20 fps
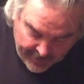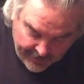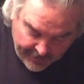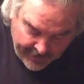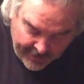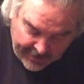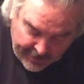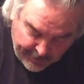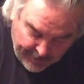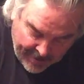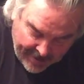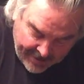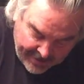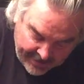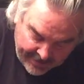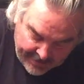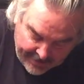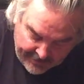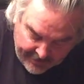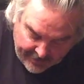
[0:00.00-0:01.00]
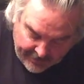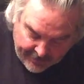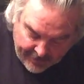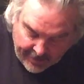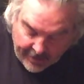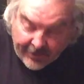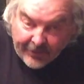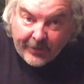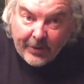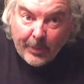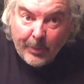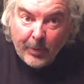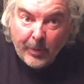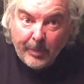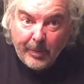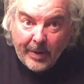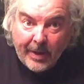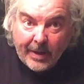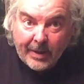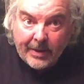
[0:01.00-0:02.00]
The next pocket is this little zippered
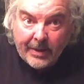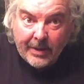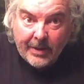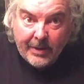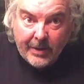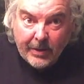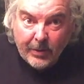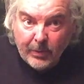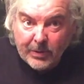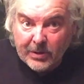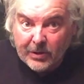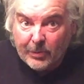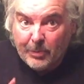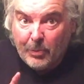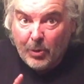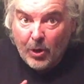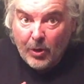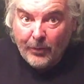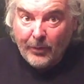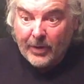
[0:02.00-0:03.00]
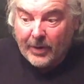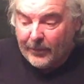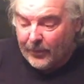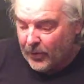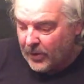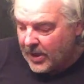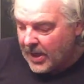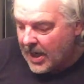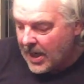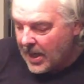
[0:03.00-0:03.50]
pocket in here, which is perfect for an